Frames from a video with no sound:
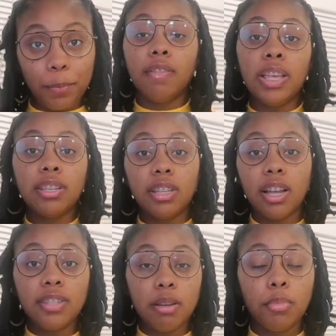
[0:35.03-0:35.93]
This
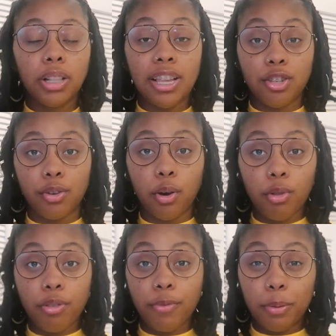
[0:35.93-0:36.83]
does symbolize
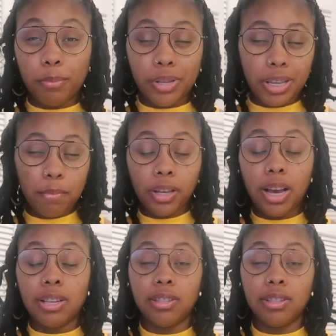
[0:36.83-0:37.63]
growth for me because